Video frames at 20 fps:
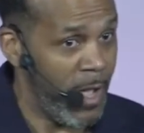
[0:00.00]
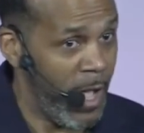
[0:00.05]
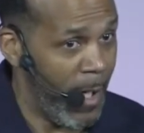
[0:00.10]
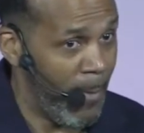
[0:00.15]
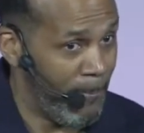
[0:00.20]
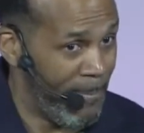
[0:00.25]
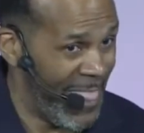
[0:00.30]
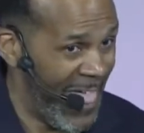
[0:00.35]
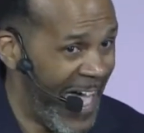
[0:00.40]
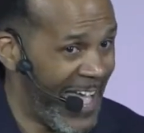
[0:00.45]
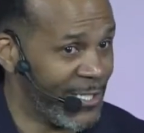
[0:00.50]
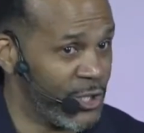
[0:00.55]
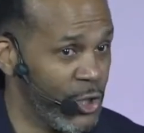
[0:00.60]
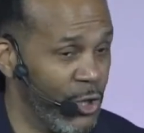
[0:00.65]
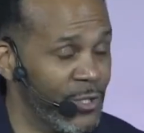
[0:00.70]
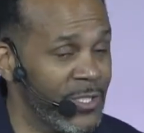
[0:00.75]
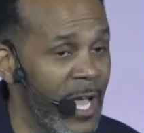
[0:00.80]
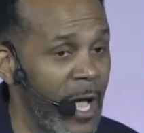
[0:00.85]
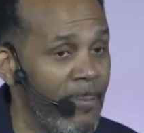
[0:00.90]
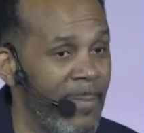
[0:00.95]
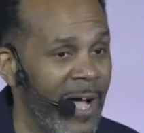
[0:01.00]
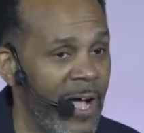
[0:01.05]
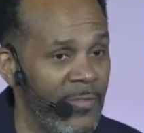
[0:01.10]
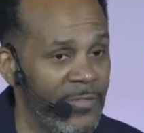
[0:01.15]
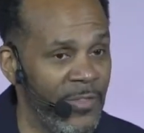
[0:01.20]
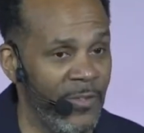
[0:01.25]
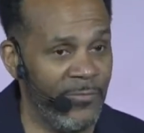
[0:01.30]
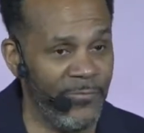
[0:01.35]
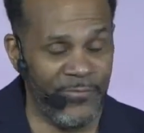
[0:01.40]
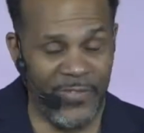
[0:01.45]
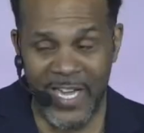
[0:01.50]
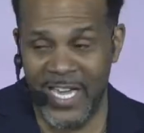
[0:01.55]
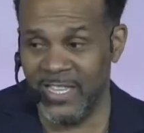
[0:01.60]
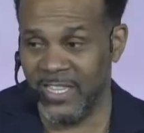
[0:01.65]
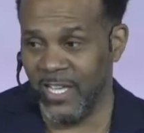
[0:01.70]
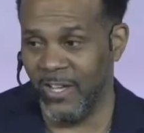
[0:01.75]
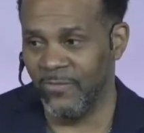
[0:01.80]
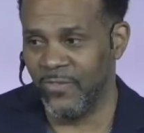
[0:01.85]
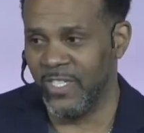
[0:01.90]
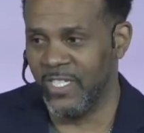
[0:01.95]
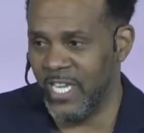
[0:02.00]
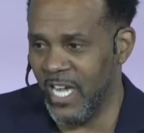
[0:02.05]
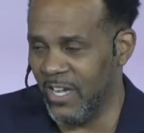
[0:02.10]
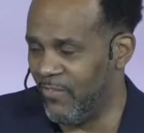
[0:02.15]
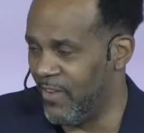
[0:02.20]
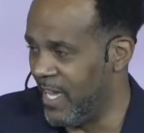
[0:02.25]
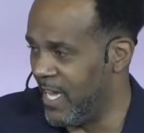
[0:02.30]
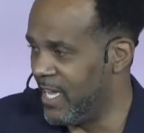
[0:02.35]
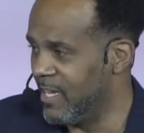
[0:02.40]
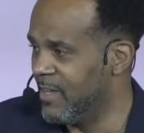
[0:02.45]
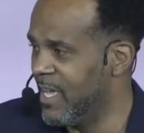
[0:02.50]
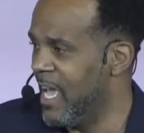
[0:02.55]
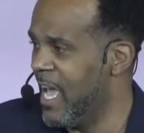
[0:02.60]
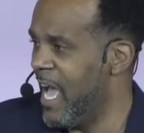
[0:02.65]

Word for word: of uh, that church about the faith of giving